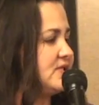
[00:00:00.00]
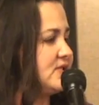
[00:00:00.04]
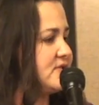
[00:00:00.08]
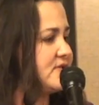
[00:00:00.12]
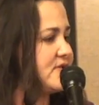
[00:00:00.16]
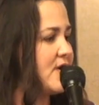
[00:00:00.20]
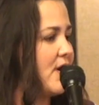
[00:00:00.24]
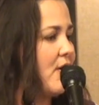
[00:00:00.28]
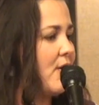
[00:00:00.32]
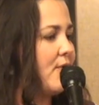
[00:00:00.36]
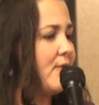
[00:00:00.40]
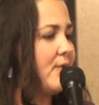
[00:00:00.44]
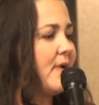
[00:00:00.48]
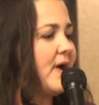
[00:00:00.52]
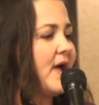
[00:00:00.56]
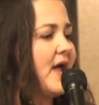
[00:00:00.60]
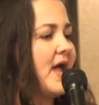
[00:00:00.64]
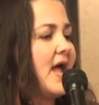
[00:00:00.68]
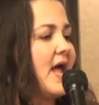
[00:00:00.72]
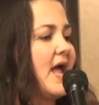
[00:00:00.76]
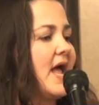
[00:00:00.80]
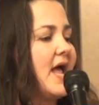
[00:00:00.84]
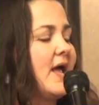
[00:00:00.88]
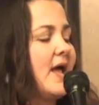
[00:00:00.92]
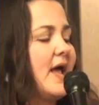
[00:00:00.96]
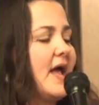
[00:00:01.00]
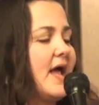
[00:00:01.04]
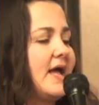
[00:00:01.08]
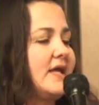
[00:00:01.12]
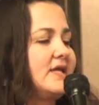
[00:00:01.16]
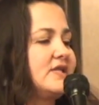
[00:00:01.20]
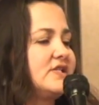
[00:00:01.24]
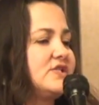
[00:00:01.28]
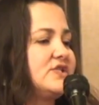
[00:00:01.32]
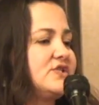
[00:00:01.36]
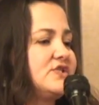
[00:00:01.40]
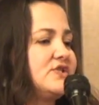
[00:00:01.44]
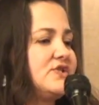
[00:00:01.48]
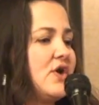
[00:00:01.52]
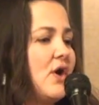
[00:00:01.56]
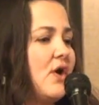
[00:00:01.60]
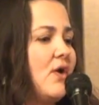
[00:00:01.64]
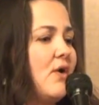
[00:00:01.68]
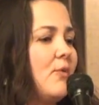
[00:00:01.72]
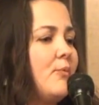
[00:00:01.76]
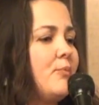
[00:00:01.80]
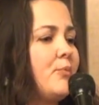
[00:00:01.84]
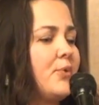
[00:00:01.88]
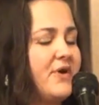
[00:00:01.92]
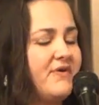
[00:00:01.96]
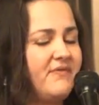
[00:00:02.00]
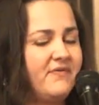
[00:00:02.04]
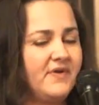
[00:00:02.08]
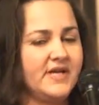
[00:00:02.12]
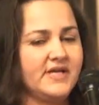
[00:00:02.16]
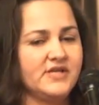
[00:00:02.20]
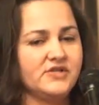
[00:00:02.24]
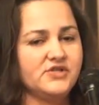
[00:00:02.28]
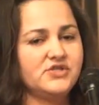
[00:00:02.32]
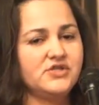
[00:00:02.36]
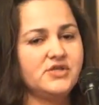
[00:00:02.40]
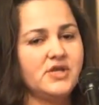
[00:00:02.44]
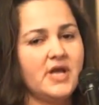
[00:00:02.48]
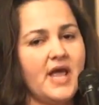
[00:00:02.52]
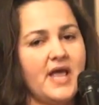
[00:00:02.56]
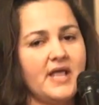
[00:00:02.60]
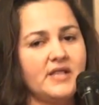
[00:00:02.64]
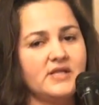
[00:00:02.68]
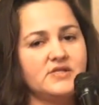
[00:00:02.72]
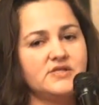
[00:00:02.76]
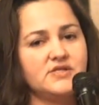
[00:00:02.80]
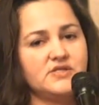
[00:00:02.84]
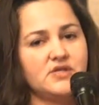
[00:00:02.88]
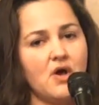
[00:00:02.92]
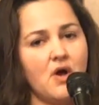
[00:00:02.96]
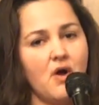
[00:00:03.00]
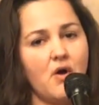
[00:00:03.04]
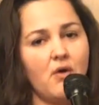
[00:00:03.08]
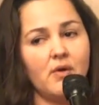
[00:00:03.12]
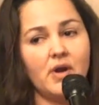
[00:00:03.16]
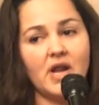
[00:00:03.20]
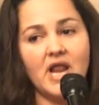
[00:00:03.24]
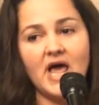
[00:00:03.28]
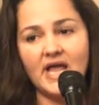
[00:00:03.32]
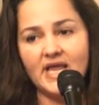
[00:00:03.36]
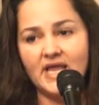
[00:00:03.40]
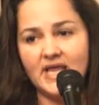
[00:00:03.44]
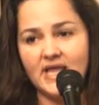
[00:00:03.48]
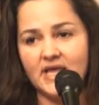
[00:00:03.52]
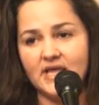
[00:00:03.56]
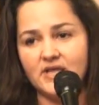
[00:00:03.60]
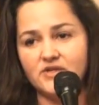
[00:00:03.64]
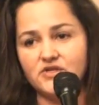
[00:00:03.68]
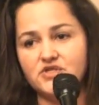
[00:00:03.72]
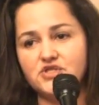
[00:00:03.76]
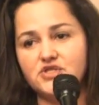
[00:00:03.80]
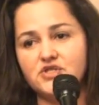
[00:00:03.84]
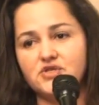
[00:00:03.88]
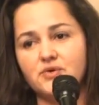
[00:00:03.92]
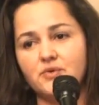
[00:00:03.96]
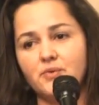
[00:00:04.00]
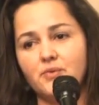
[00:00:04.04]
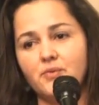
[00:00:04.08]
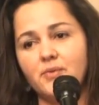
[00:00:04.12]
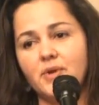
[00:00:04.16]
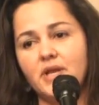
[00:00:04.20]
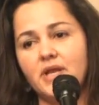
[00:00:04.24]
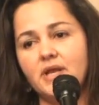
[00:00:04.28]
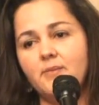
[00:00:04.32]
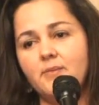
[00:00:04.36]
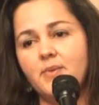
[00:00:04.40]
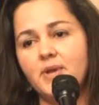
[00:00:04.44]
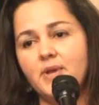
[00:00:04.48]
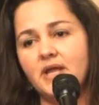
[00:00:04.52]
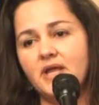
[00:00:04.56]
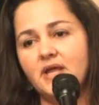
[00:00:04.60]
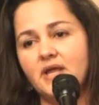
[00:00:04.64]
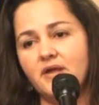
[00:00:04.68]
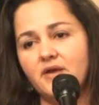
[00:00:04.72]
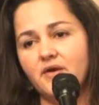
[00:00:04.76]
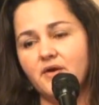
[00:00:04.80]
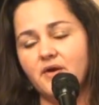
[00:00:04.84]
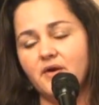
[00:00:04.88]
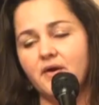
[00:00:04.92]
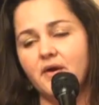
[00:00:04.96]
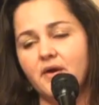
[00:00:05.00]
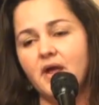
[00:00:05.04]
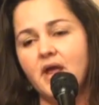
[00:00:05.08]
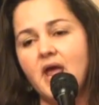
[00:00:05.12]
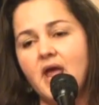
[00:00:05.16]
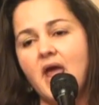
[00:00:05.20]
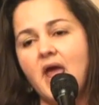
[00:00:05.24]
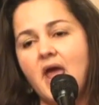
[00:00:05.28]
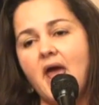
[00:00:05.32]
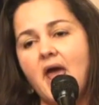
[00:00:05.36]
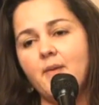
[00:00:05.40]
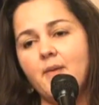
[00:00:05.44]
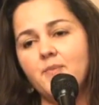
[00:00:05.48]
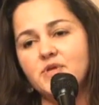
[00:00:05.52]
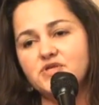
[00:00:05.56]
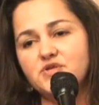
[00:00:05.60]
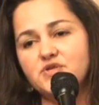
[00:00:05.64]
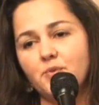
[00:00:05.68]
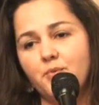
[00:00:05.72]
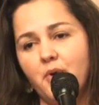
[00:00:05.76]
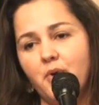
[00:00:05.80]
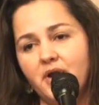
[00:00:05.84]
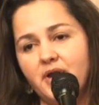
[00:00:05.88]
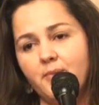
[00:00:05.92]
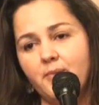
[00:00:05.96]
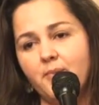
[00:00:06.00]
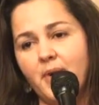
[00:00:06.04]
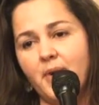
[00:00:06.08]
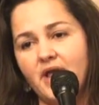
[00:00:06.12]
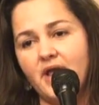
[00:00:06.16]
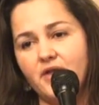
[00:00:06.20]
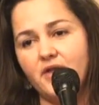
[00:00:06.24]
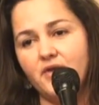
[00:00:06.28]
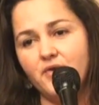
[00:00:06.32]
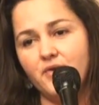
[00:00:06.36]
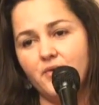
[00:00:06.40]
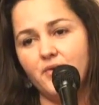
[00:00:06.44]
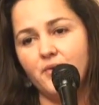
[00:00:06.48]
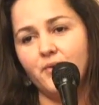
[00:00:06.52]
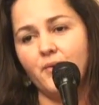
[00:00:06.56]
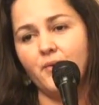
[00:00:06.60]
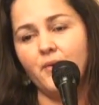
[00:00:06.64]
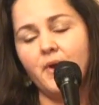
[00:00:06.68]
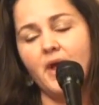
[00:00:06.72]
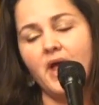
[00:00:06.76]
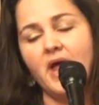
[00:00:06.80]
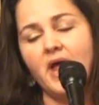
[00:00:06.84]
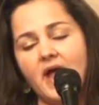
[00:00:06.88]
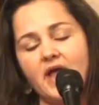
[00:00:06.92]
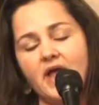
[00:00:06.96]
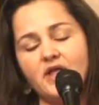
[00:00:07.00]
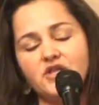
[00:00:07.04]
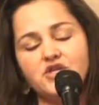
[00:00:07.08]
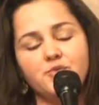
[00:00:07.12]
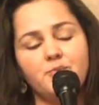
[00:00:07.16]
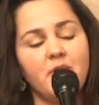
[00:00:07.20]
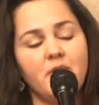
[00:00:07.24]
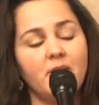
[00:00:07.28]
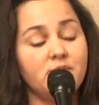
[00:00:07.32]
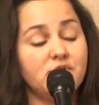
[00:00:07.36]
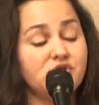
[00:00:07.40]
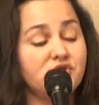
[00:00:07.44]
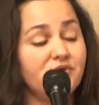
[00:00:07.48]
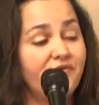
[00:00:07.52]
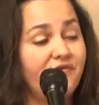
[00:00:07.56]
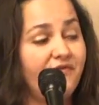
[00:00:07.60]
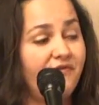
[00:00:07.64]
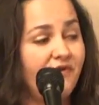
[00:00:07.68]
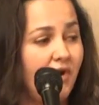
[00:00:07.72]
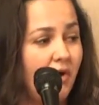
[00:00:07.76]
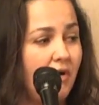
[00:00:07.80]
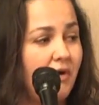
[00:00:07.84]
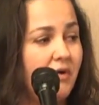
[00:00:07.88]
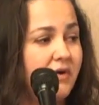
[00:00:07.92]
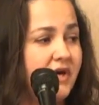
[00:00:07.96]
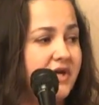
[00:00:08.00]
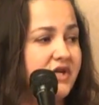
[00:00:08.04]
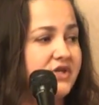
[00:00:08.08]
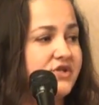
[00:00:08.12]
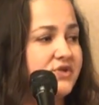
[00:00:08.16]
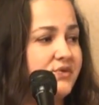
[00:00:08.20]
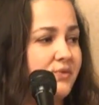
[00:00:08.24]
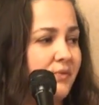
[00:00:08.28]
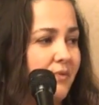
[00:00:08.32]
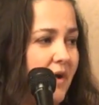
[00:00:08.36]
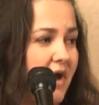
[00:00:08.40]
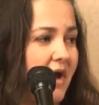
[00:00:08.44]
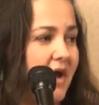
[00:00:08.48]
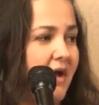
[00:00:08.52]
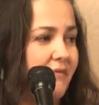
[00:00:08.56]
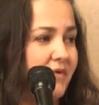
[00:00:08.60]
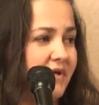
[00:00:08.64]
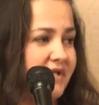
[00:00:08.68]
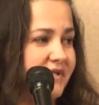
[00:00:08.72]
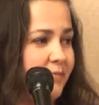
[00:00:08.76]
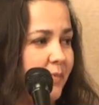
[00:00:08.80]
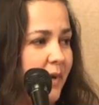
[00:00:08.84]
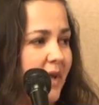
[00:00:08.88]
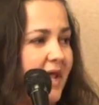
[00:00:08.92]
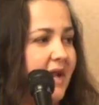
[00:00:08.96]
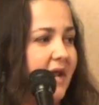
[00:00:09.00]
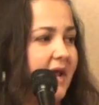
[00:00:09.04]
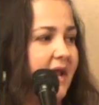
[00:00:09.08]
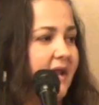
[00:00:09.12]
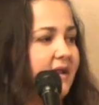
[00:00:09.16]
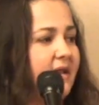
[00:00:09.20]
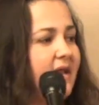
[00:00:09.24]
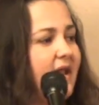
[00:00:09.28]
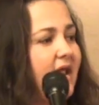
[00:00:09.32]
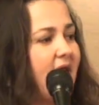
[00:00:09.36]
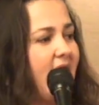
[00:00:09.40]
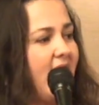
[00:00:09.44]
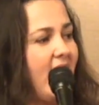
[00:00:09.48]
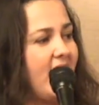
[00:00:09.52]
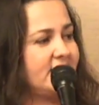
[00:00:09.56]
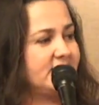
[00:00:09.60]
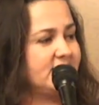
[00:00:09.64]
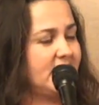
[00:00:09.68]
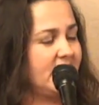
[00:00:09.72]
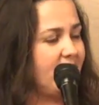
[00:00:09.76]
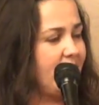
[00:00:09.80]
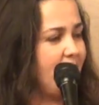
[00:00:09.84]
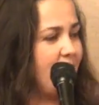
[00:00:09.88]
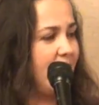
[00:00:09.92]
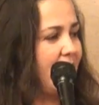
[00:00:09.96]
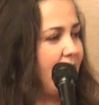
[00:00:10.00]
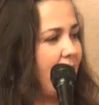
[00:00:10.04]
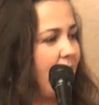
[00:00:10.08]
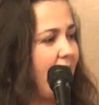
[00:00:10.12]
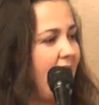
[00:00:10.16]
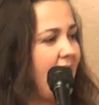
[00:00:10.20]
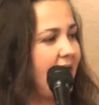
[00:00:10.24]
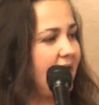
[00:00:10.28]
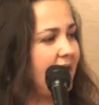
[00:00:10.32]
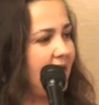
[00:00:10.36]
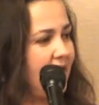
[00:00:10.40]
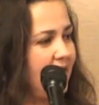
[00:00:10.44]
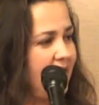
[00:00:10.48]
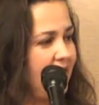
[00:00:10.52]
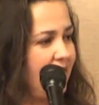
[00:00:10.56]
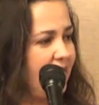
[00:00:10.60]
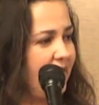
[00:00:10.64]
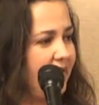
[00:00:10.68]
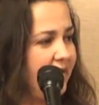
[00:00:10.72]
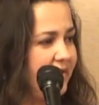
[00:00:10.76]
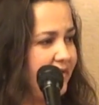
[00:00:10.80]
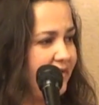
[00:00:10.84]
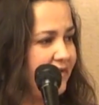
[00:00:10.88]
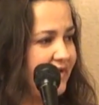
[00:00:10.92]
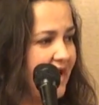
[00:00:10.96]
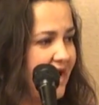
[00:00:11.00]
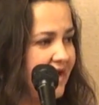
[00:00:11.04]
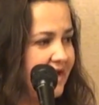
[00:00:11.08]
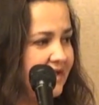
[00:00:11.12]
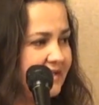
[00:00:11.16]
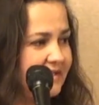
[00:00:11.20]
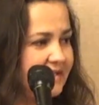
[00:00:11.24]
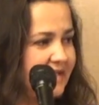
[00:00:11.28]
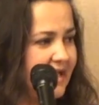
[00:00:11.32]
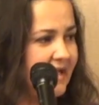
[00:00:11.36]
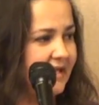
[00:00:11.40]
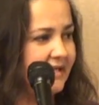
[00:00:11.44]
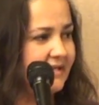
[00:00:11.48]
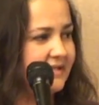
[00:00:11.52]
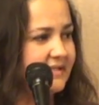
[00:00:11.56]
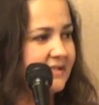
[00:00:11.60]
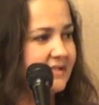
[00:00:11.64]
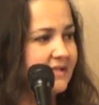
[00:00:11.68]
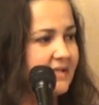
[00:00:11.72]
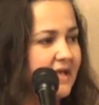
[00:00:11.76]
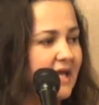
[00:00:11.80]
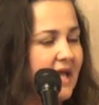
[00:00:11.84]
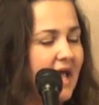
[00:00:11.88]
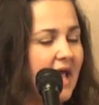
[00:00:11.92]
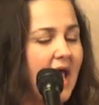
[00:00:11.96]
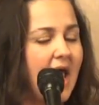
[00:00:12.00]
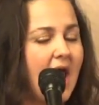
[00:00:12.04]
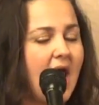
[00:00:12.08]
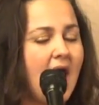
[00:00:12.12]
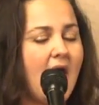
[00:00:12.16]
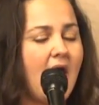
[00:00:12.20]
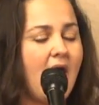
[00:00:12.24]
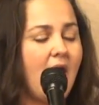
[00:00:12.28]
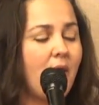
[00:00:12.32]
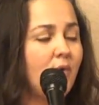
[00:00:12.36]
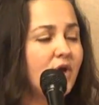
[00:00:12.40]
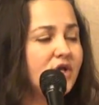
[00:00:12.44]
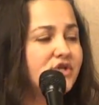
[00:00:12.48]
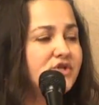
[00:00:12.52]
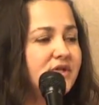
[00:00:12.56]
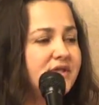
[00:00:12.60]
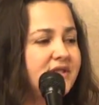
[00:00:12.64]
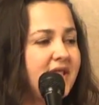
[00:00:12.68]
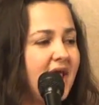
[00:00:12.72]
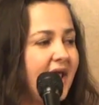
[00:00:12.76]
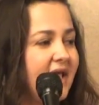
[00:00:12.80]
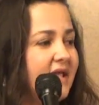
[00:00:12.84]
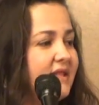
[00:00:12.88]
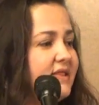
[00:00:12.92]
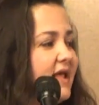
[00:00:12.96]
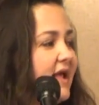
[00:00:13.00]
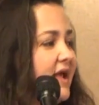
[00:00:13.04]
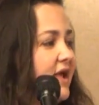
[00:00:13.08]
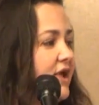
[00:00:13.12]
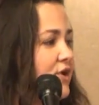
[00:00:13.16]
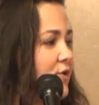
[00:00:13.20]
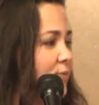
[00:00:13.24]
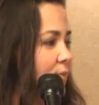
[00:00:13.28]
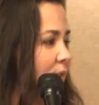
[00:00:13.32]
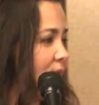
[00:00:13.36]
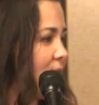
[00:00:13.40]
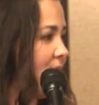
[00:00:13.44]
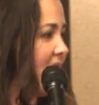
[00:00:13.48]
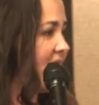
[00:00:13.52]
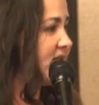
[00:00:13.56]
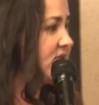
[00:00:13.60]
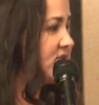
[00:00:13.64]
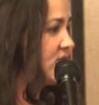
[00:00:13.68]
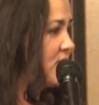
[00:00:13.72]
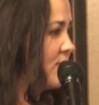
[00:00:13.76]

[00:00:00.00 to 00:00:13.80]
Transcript: so privileged and so lucky to really be here and be supported by you and to be able to flourish where I was planted as an immigrant here in the United States. I want to thank the Human Rights